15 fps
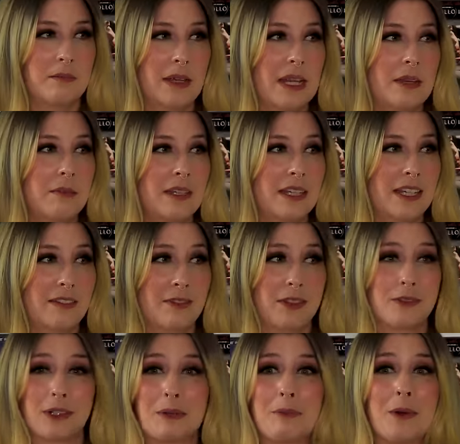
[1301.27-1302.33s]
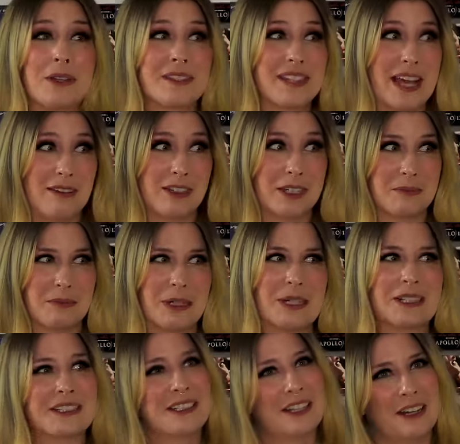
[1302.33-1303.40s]
maybe even 3.7,
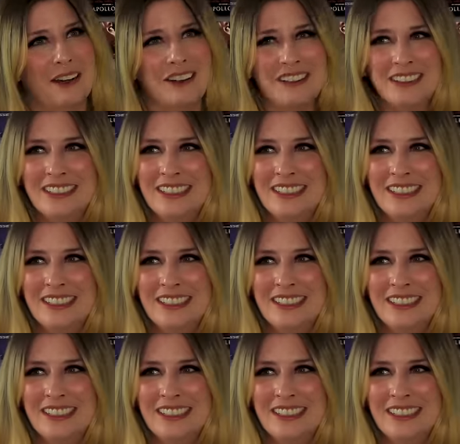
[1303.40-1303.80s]
but you know.